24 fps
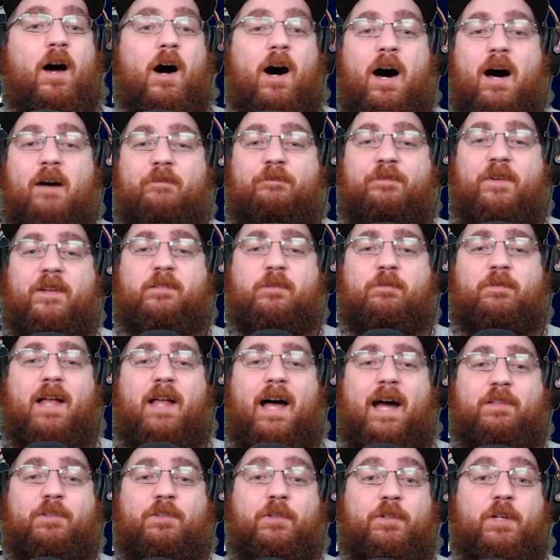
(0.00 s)
Offensive
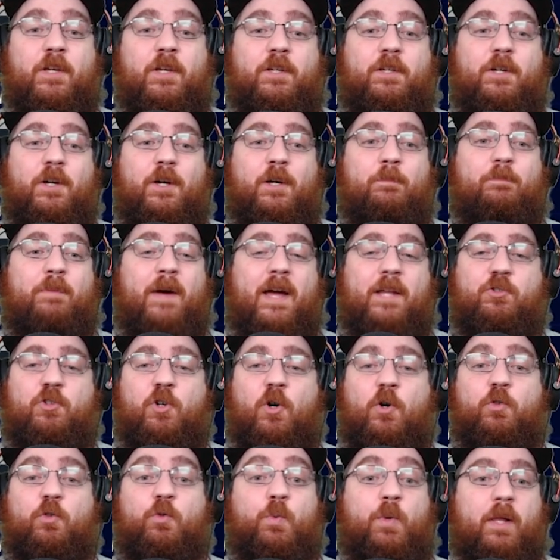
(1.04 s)
line's looking good. Ben
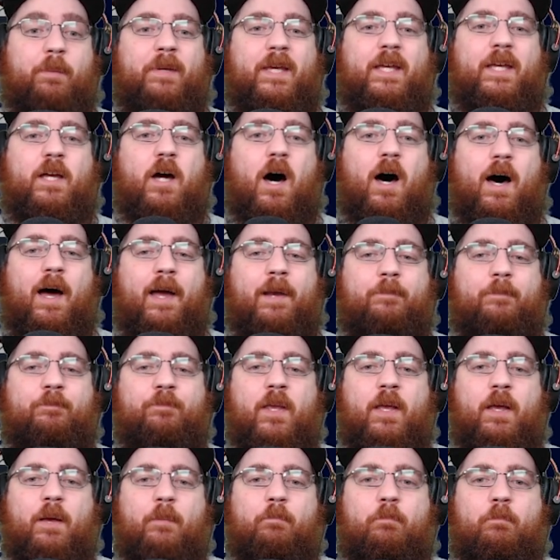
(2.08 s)
Jones will be gone.
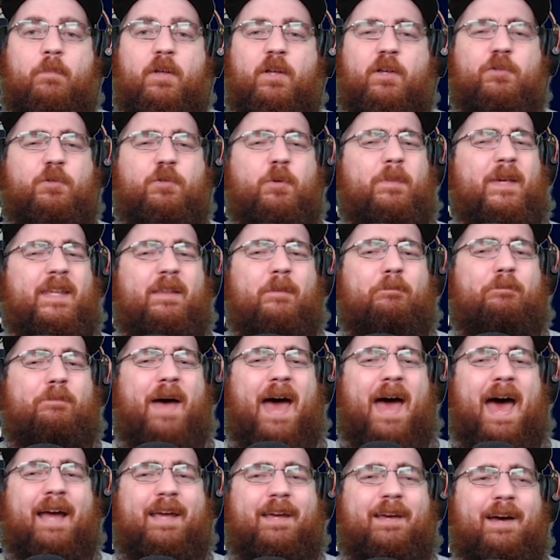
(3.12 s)
Mills will be the
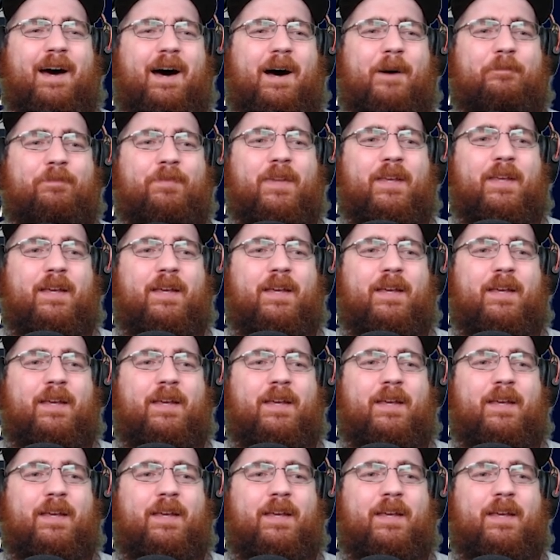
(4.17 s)
backup.